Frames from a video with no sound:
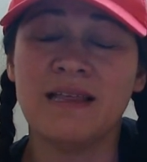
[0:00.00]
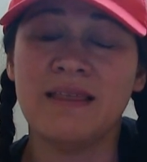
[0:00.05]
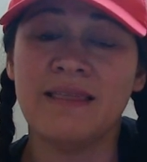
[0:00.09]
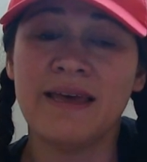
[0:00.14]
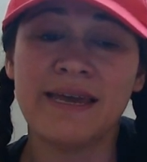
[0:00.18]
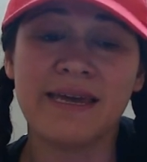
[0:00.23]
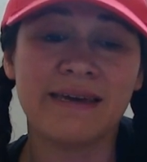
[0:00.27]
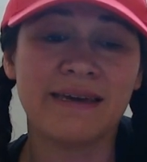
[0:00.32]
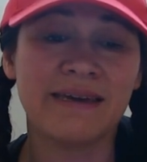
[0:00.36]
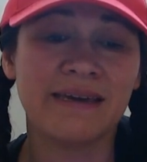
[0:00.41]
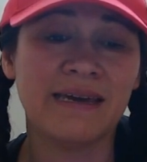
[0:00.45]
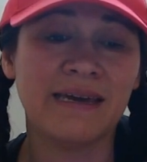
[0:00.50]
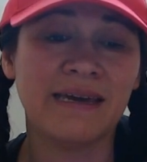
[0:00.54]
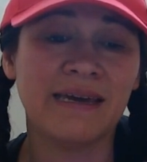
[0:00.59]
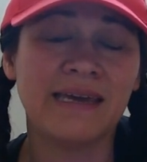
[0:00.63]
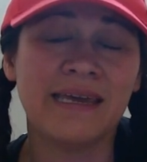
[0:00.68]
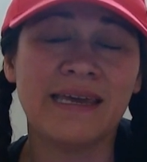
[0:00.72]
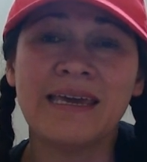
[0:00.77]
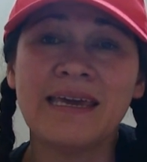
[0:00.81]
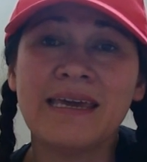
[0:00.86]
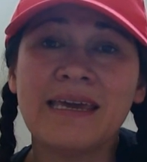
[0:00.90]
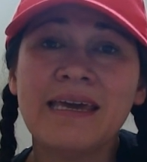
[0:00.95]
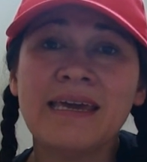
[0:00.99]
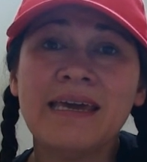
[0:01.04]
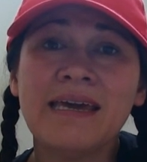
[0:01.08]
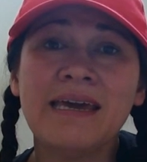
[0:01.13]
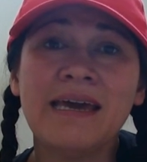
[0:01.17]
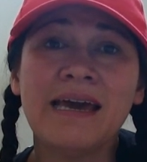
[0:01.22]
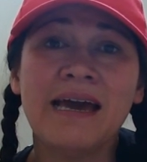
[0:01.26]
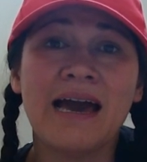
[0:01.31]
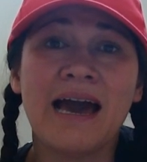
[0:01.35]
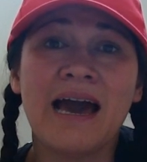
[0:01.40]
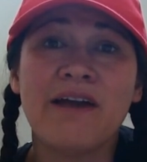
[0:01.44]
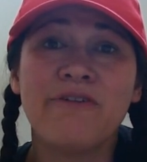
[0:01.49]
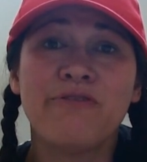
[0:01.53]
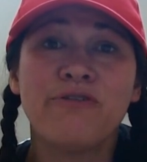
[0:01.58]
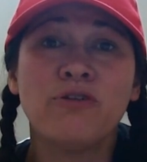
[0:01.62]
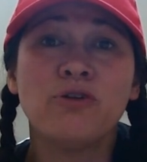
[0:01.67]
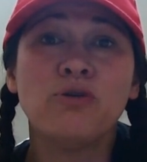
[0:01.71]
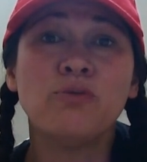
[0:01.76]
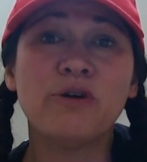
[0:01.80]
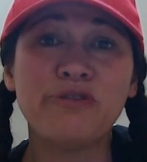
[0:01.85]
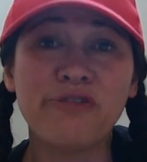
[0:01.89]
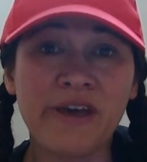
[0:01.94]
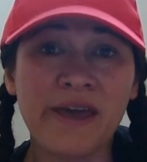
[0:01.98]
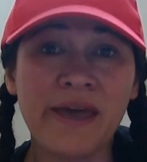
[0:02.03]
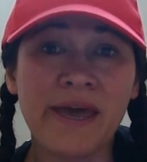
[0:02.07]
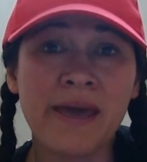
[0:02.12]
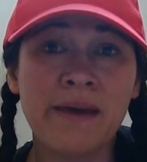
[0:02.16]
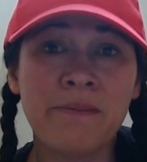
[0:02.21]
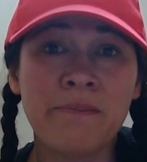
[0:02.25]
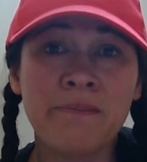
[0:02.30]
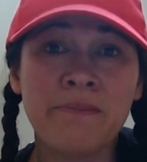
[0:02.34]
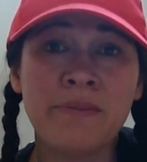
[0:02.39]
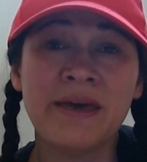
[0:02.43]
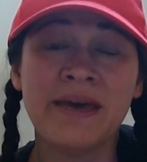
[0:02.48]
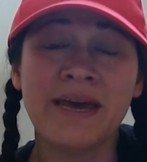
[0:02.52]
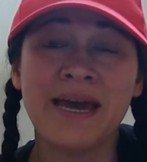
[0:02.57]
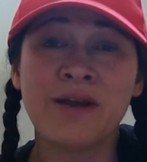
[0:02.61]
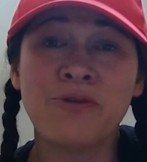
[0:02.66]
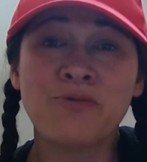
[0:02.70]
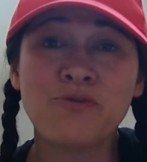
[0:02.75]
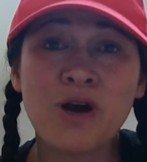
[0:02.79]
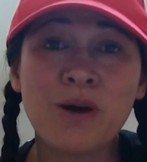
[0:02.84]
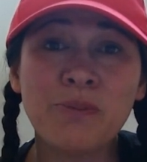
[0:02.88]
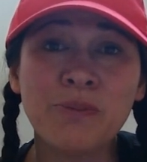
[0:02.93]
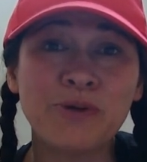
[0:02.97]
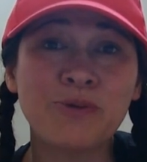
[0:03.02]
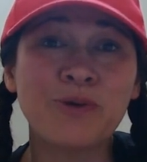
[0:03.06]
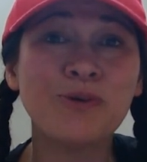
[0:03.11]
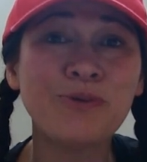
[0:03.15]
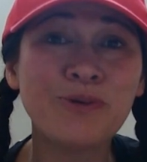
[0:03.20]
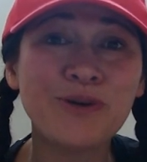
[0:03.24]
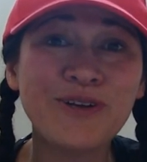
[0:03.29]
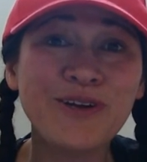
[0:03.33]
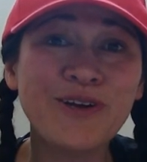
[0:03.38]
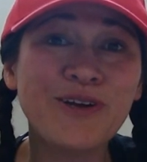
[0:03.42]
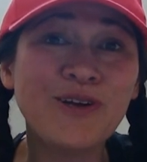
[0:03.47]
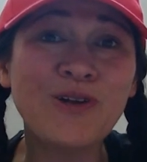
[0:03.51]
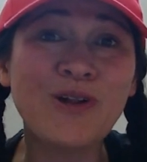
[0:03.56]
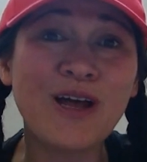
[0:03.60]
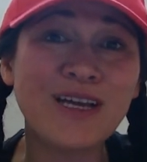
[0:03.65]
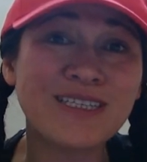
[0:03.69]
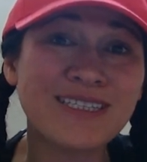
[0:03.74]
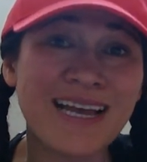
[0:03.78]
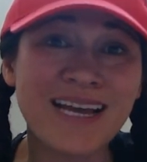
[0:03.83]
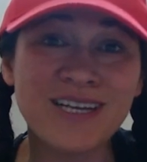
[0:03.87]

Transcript: Like I flew with him and Robert. We were the Los